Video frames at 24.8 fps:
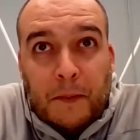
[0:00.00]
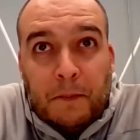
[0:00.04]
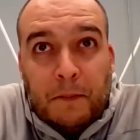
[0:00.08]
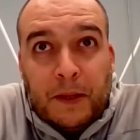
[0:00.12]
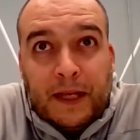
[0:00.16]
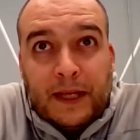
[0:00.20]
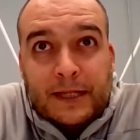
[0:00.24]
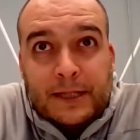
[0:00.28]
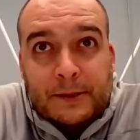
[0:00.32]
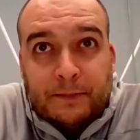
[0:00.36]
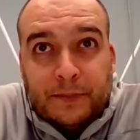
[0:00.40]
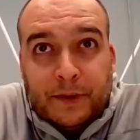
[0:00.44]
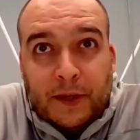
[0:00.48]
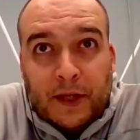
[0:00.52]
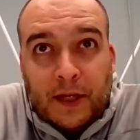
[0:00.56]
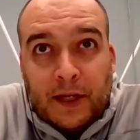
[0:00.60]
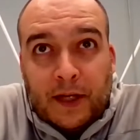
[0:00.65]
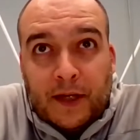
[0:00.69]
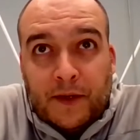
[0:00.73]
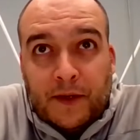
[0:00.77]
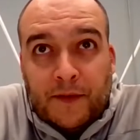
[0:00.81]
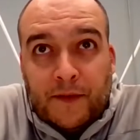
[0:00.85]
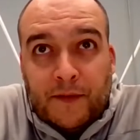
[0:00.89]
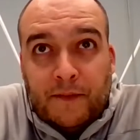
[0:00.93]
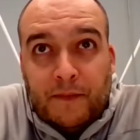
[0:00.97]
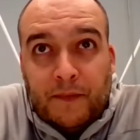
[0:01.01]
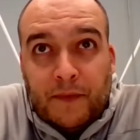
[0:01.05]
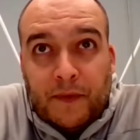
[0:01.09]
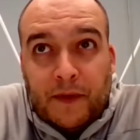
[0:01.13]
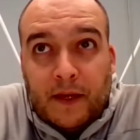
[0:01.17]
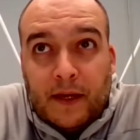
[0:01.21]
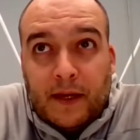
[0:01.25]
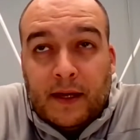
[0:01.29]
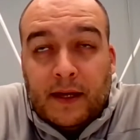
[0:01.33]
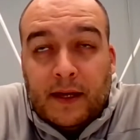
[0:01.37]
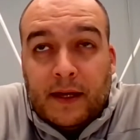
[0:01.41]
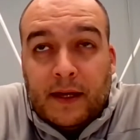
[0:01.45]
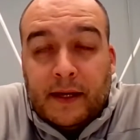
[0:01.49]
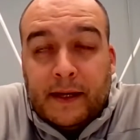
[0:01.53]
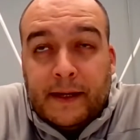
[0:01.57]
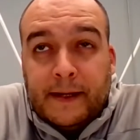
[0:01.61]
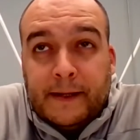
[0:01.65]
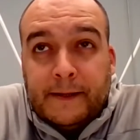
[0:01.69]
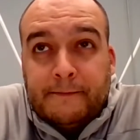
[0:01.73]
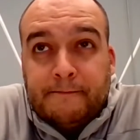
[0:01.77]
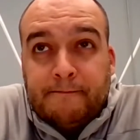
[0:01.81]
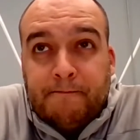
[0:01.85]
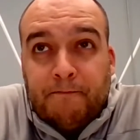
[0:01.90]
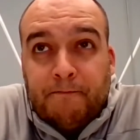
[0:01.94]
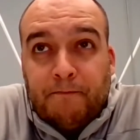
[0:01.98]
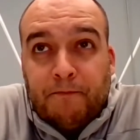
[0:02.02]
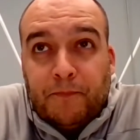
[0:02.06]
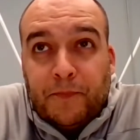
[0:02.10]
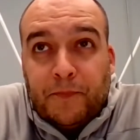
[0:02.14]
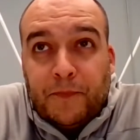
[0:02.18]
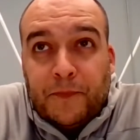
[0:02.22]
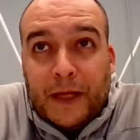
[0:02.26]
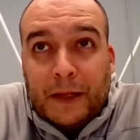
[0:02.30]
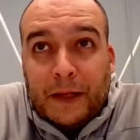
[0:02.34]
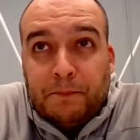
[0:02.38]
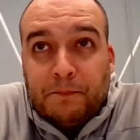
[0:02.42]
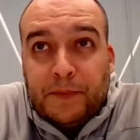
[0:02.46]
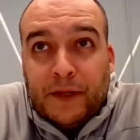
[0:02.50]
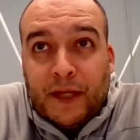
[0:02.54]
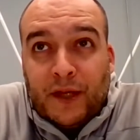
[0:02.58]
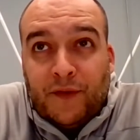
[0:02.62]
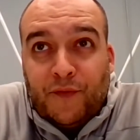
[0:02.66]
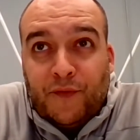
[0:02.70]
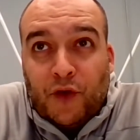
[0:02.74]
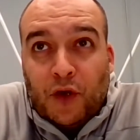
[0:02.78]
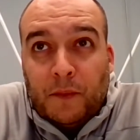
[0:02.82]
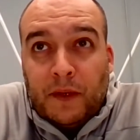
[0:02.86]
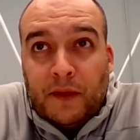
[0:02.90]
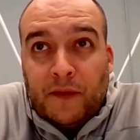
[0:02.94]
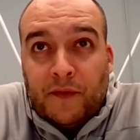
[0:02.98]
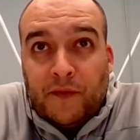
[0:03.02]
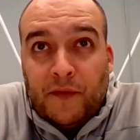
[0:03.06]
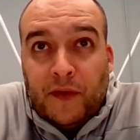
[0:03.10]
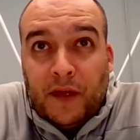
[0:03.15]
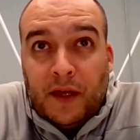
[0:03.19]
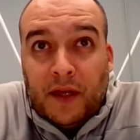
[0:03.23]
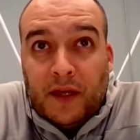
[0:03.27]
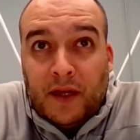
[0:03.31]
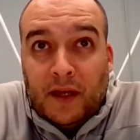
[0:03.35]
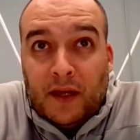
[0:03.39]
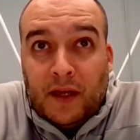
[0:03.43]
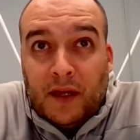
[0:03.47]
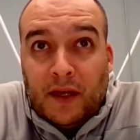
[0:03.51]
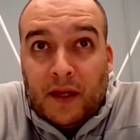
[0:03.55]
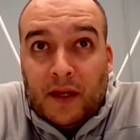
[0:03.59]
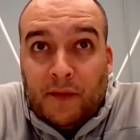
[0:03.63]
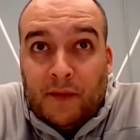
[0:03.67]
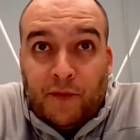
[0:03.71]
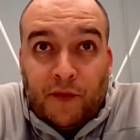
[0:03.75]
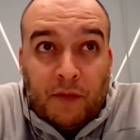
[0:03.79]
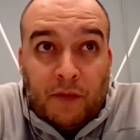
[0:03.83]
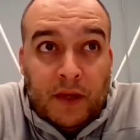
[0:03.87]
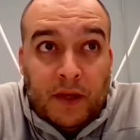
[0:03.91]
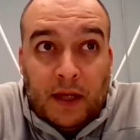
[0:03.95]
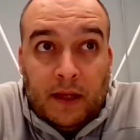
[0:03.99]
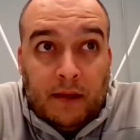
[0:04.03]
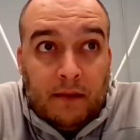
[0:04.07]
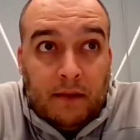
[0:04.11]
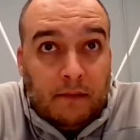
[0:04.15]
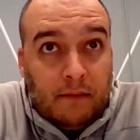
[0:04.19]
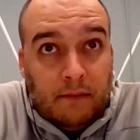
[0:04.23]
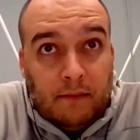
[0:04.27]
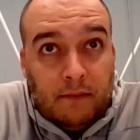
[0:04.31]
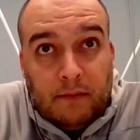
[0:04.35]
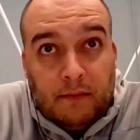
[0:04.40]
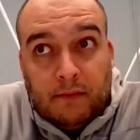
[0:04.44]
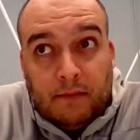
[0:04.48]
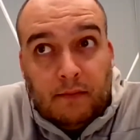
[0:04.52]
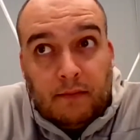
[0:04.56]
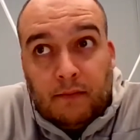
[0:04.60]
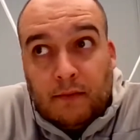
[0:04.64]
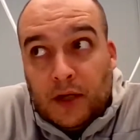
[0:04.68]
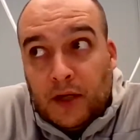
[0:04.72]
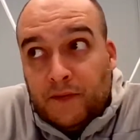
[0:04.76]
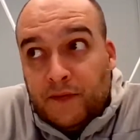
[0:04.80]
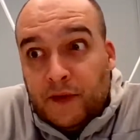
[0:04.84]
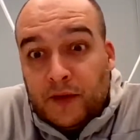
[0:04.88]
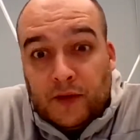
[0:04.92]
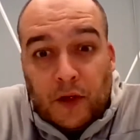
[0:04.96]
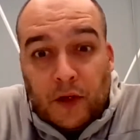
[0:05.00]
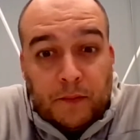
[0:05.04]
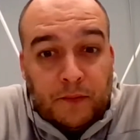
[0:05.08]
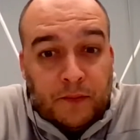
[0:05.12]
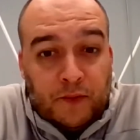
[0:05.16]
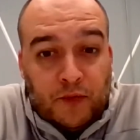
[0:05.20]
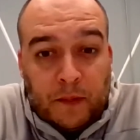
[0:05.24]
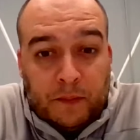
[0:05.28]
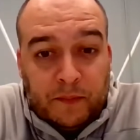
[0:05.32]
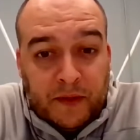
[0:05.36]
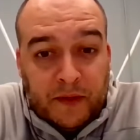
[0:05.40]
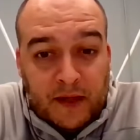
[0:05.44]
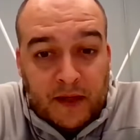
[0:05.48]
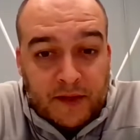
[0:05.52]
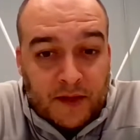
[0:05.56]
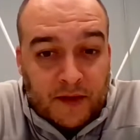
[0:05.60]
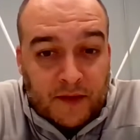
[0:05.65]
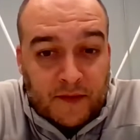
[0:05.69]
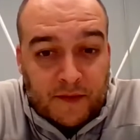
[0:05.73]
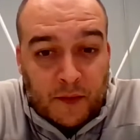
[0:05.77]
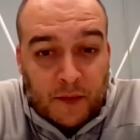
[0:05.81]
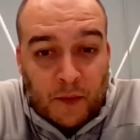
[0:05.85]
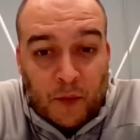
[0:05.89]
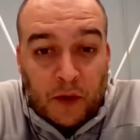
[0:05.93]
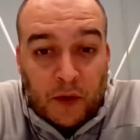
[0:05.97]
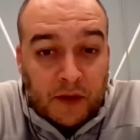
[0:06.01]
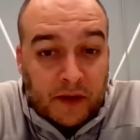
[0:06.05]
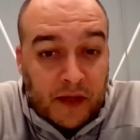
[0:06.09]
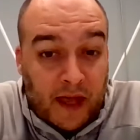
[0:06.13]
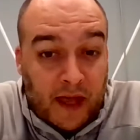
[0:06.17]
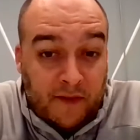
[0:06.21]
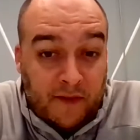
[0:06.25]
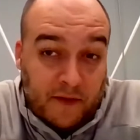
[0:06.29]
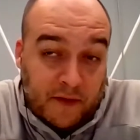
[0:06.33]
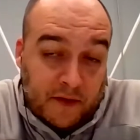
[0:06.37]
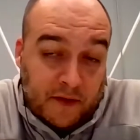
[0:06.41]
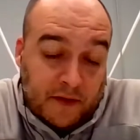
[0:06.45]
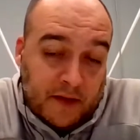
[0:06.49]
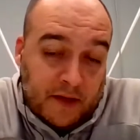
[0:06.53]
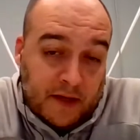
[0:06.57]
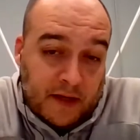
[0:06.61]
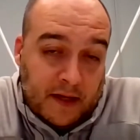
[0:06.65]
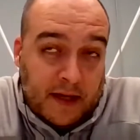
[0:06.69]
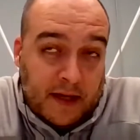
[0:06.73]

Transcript: biggest player that played for Benfica, and for me, one of the top 3 players of the world ever.